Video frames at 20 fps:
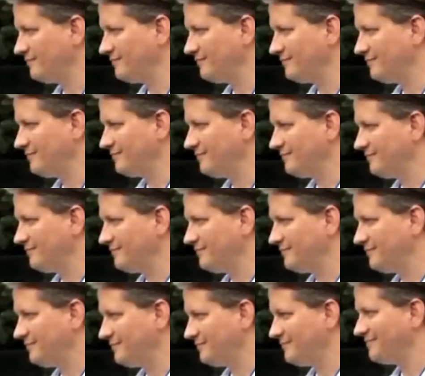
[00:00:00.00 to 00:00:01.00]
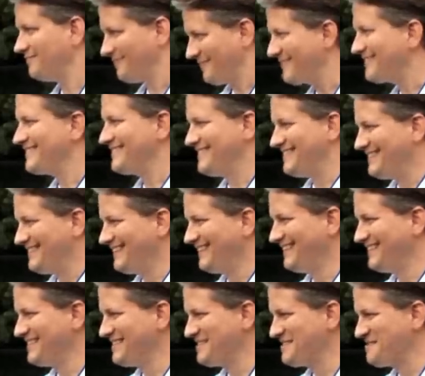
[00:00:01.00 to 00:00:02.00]

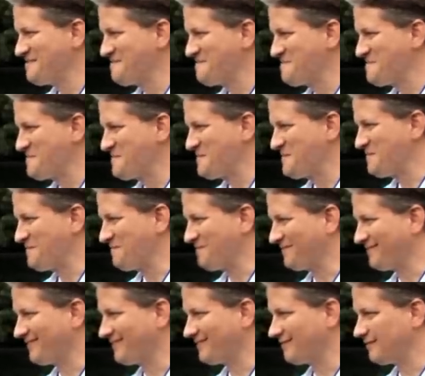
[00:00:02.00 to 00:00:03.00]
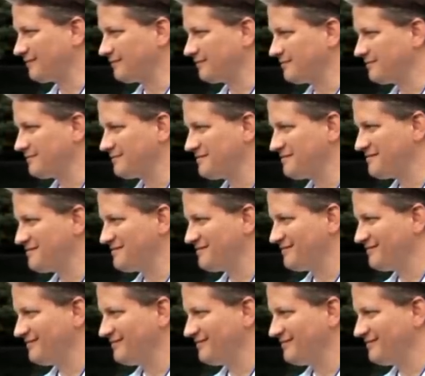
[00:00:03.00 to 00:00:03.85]
This person isn't speaking.